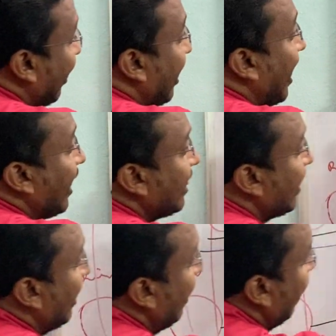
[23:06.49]
earth
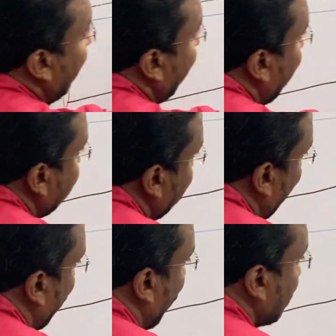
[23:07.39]
it has
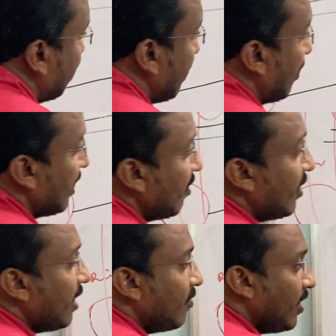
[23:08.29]
atmosphere, then
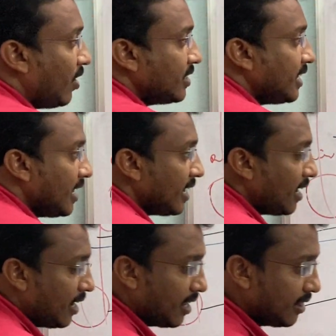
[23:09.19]
when we are seeing
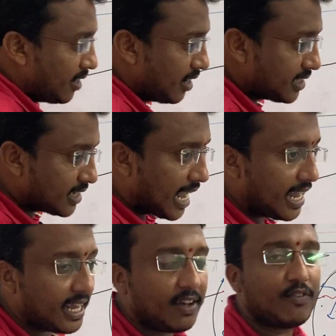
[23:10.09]
the
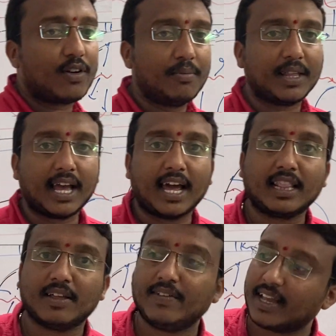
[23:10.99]
sky from the
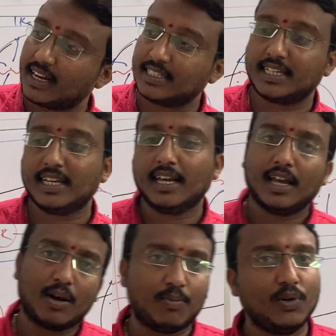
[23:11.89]
earth, we can see
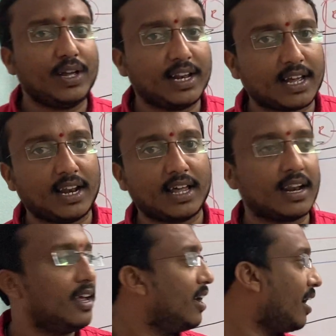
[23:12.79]
a blue in color
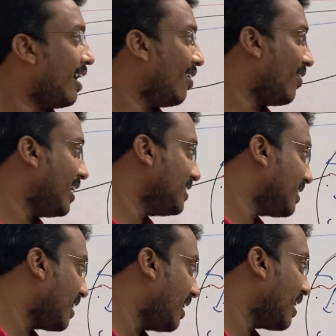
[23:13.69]
and white
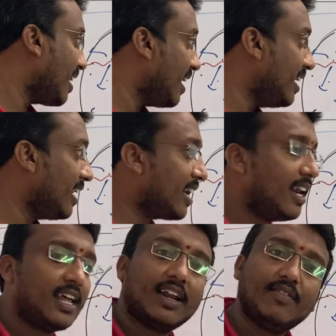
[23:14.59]
in color, red in
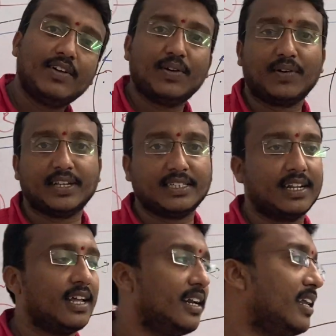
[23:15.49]
color, we notice it
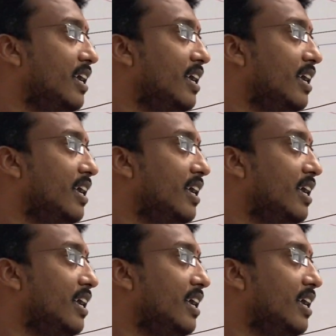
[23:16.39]
that.